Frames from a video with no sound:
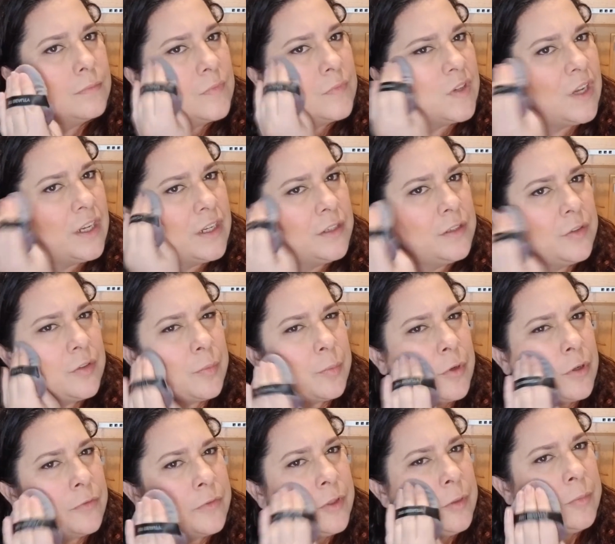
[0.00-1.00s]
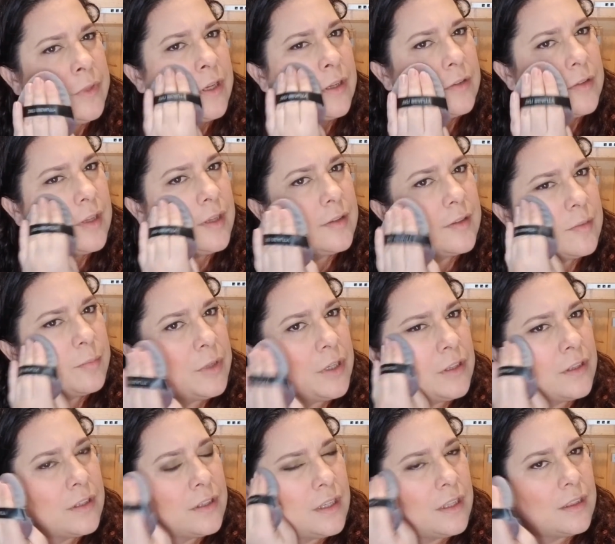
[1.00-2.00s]
I could use a perfume that
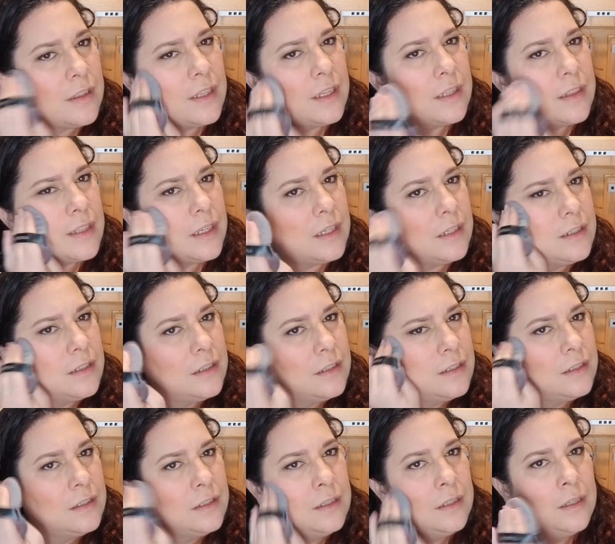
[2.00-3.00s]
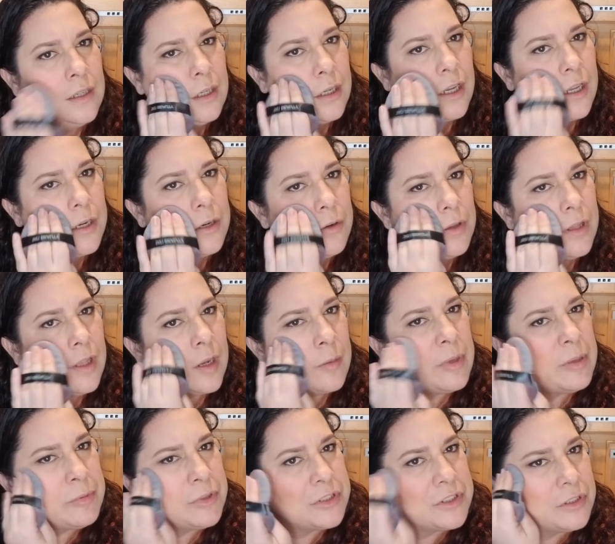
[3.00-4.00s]
smell. I like that. I know a lot of
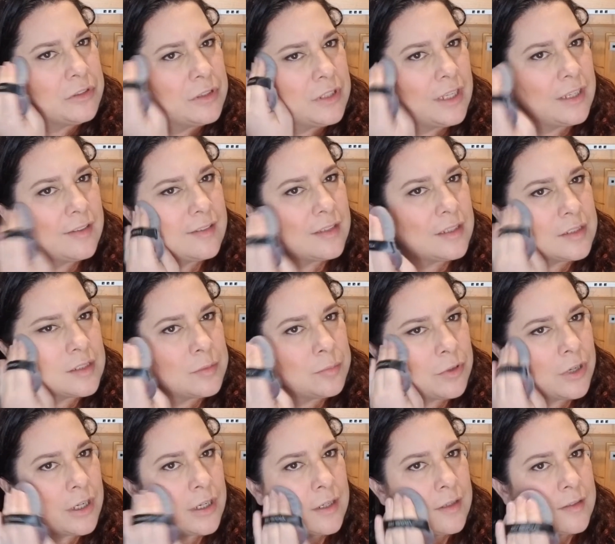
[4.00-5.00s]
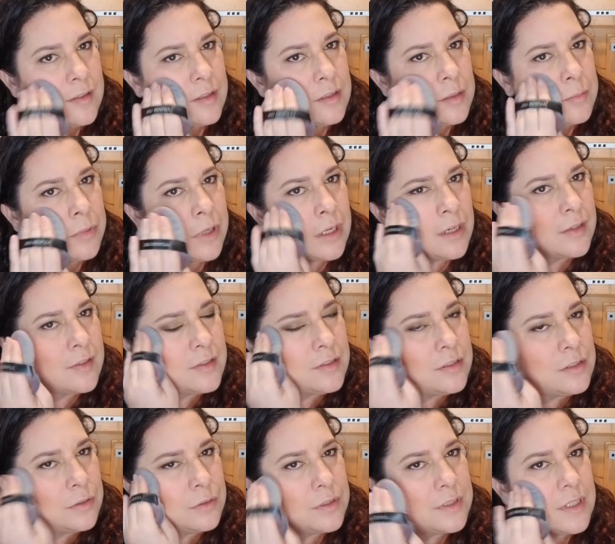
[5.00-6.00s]
people don't like scented products. Scented products
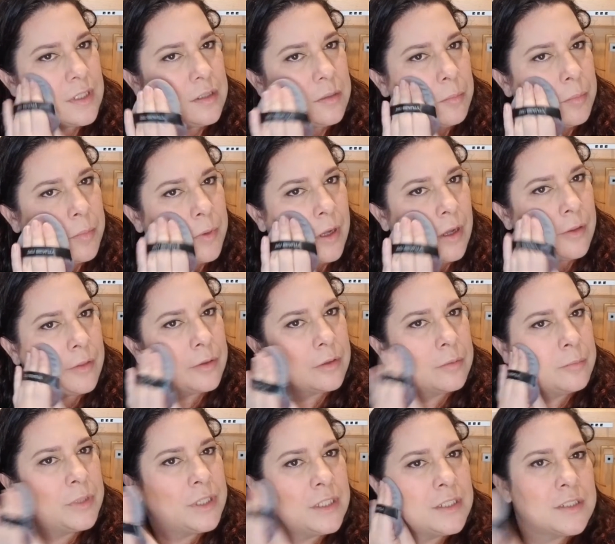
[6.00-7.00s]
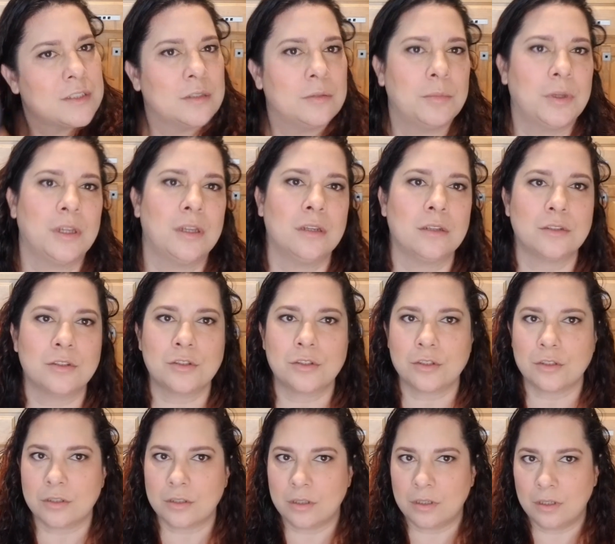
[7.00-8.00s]
don't tend to bother me too
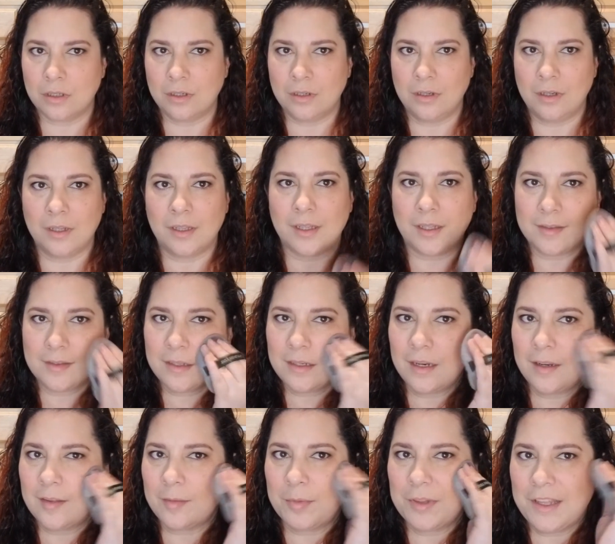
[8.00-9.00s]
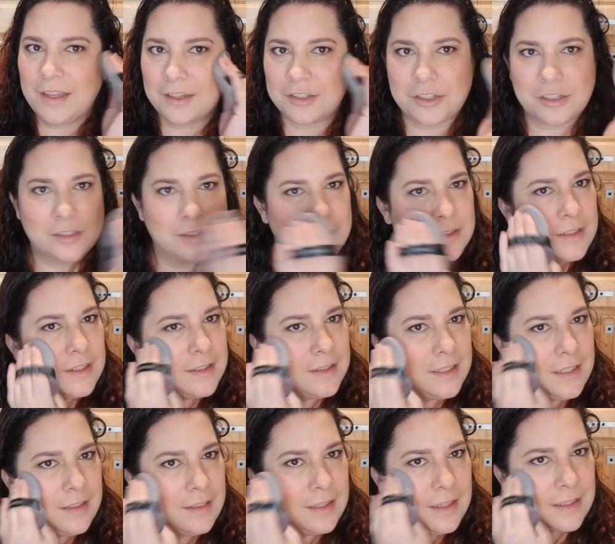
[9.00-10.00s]
much. That's a nice blush. I
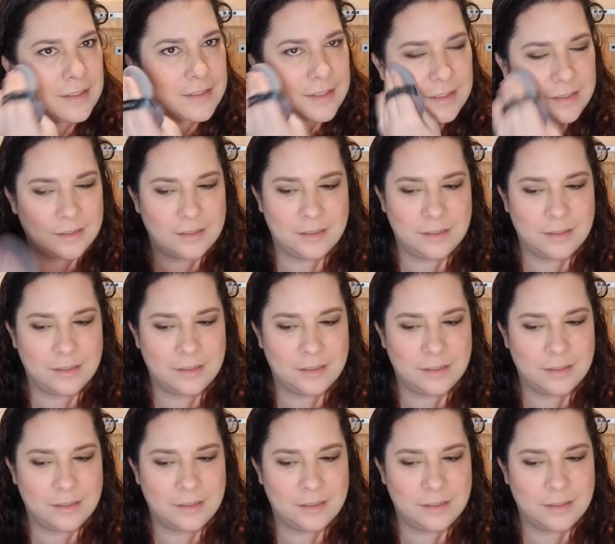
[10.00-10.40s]
like that.